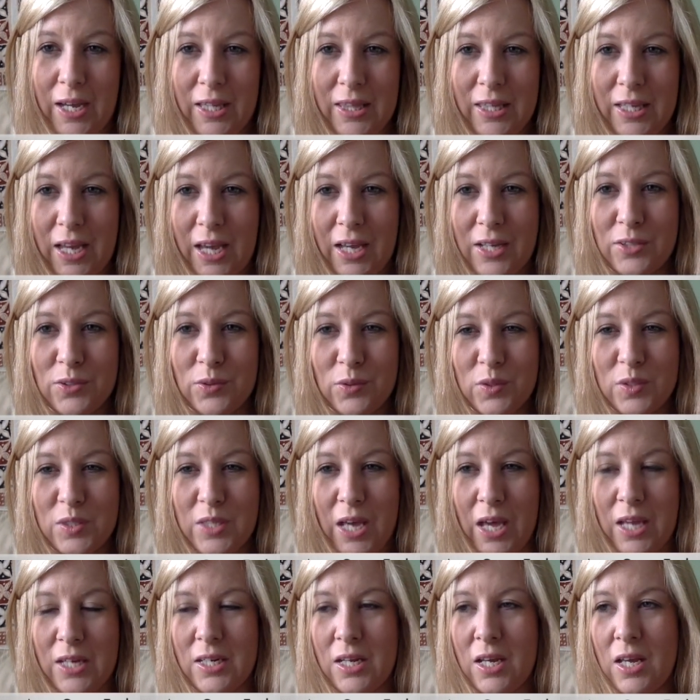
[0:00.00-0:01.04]
And the angels
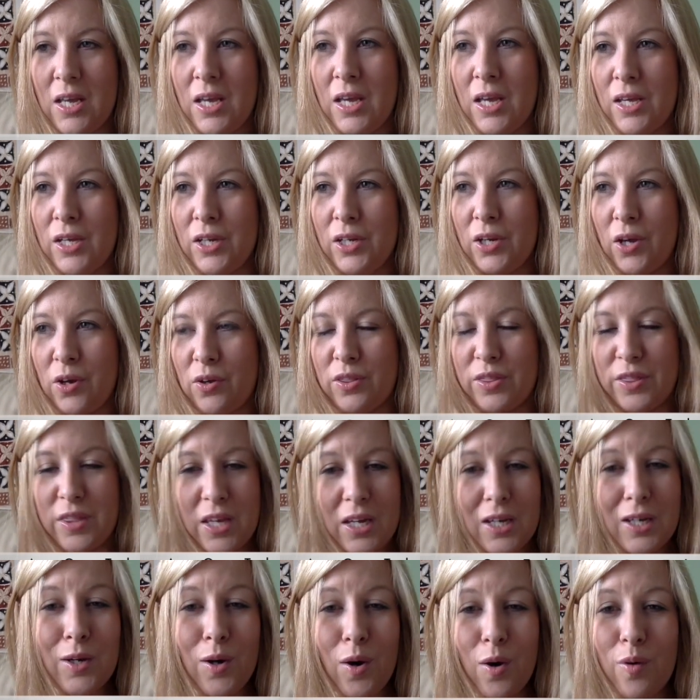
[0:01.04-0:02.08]
said, you know,
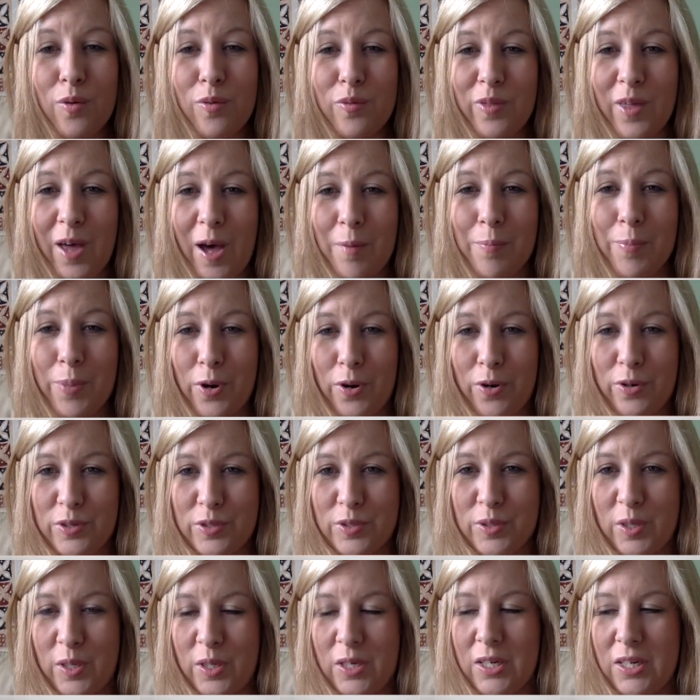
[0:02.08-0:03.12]
think of that
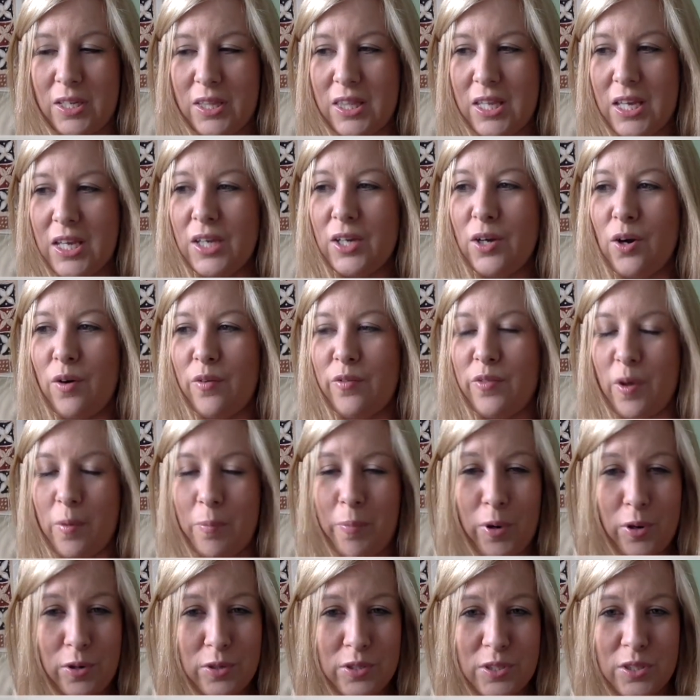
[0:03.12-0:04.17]
person, think of that
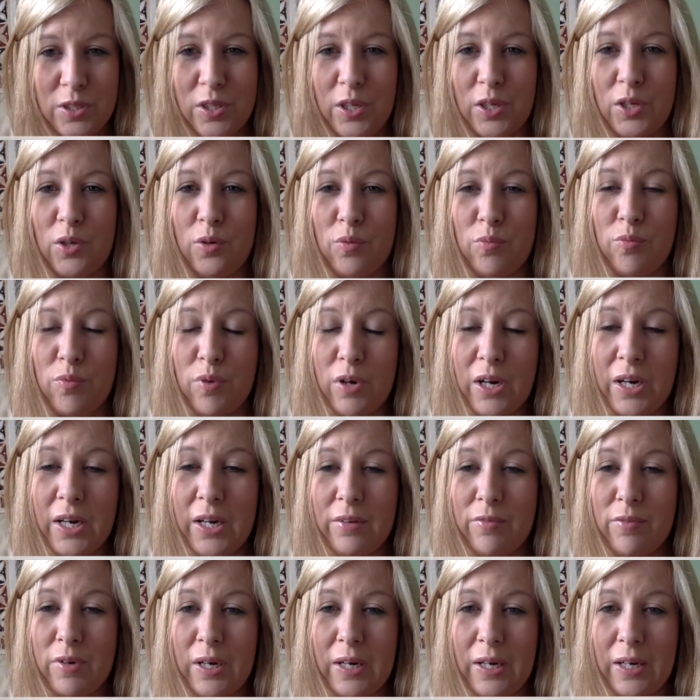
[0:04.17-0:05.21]
person that you really,
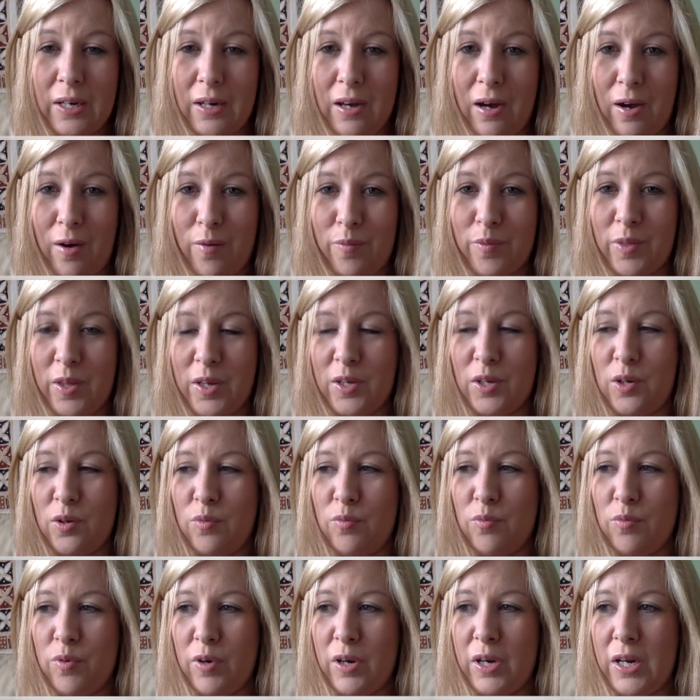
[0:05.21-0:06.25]
really love, that you
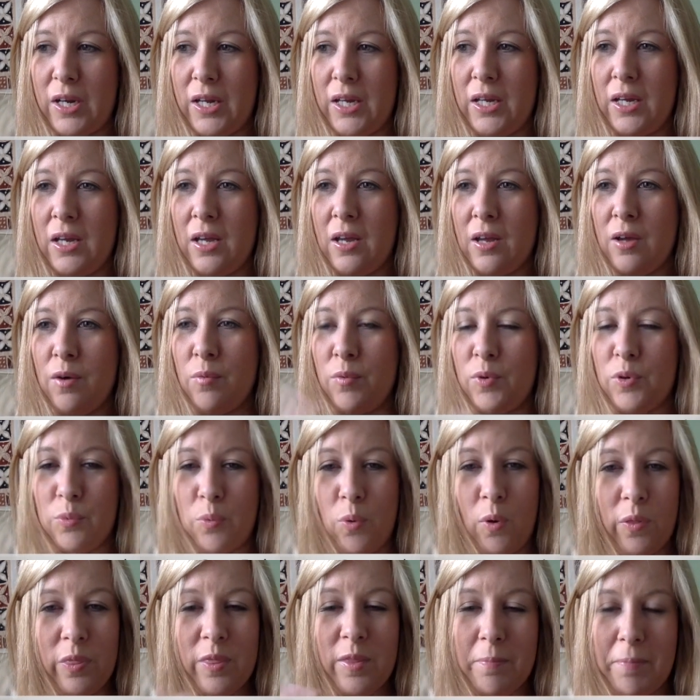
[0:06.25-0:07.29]
really would
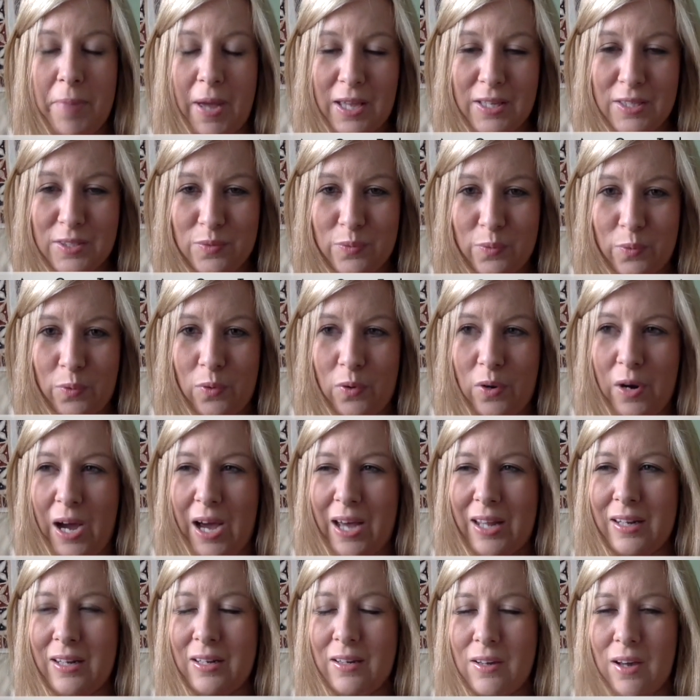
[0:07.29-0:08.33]
want the best for
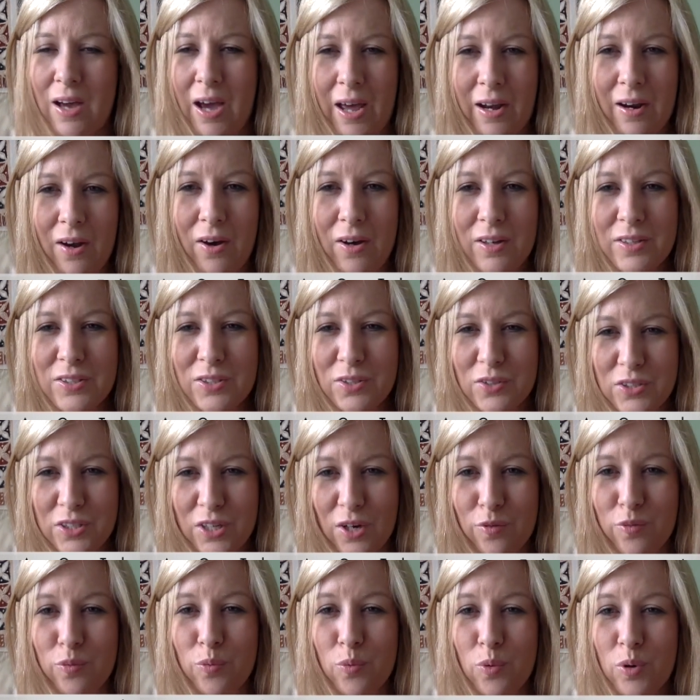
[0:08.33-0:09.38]
and and ask
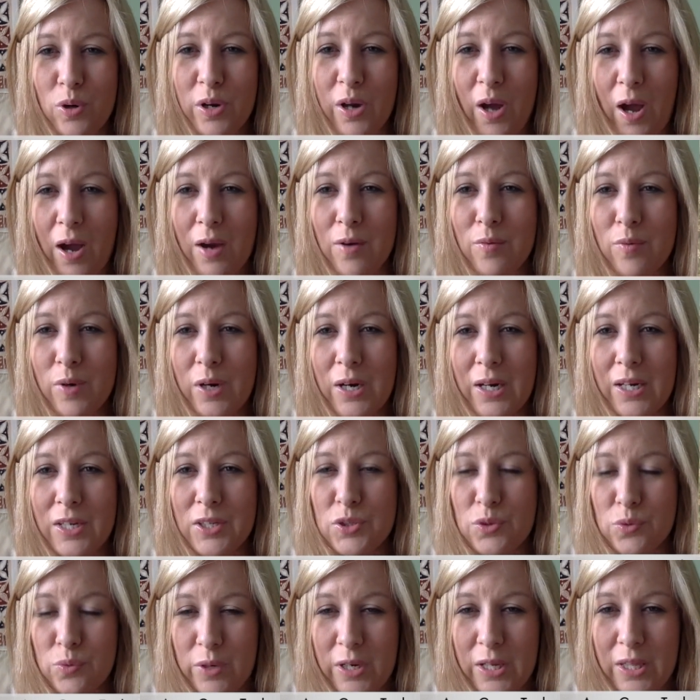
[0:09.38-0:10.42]
yourself would i really
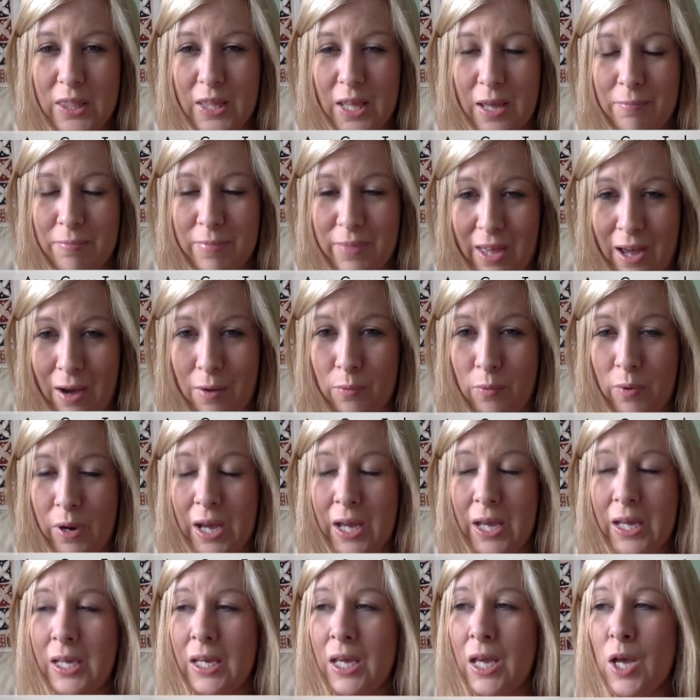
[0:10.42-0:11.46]
treat them that
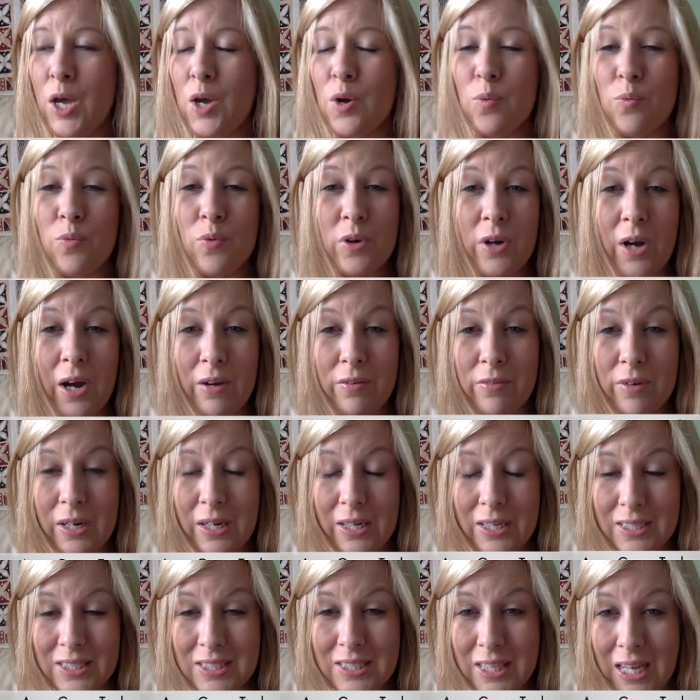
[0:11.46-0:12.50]
way would i
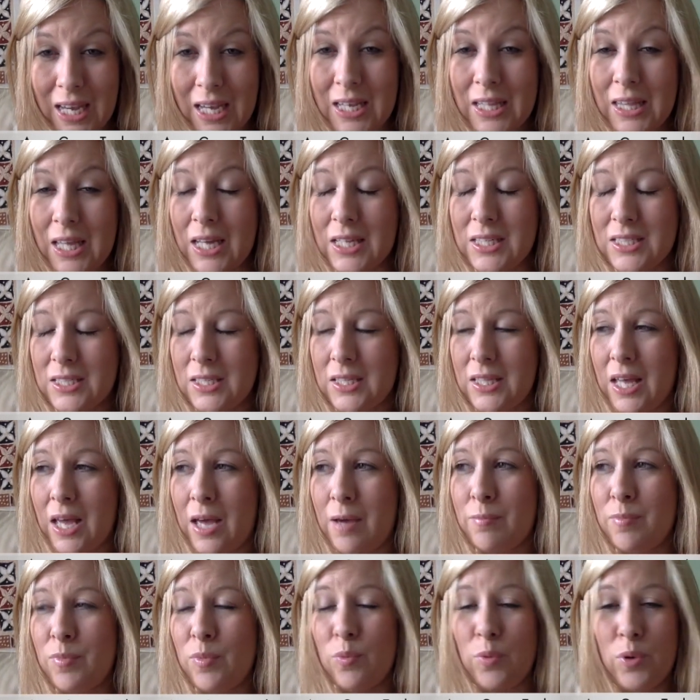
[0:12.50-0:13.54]
really say that to
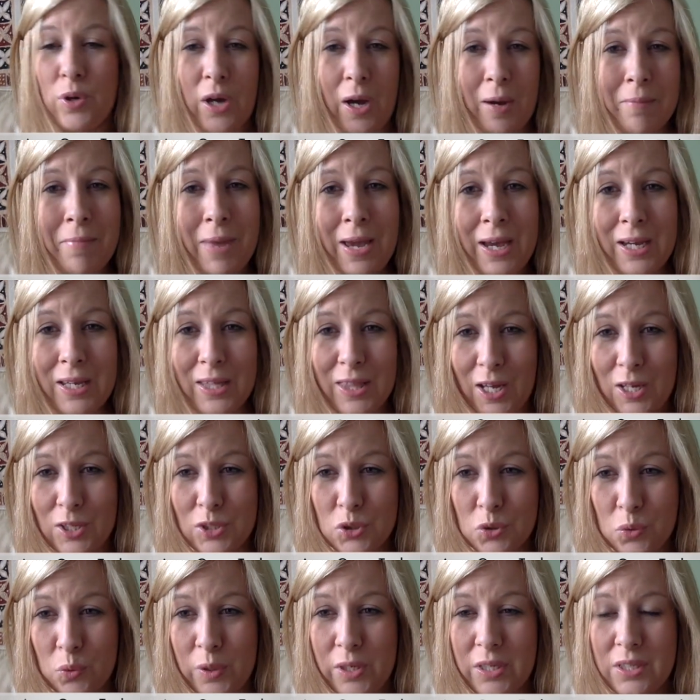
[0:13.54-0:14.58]
them would i make that
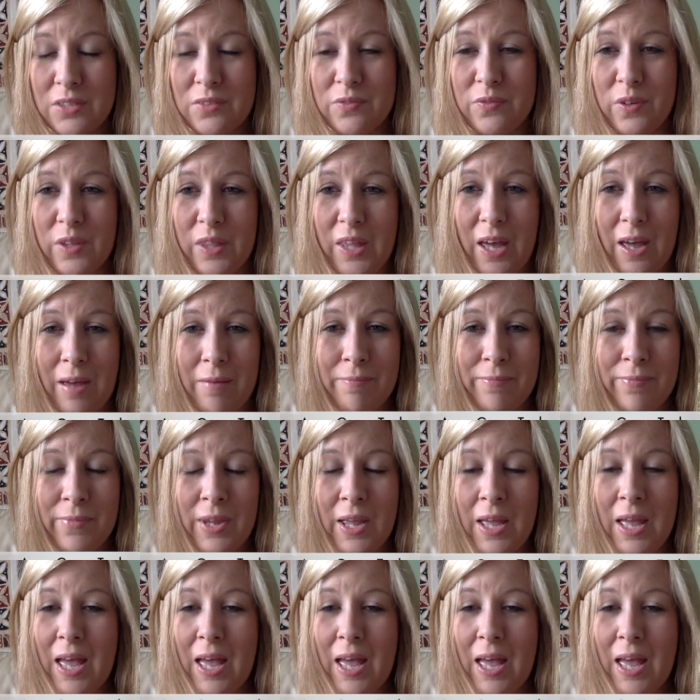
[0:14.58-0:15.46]
choice for them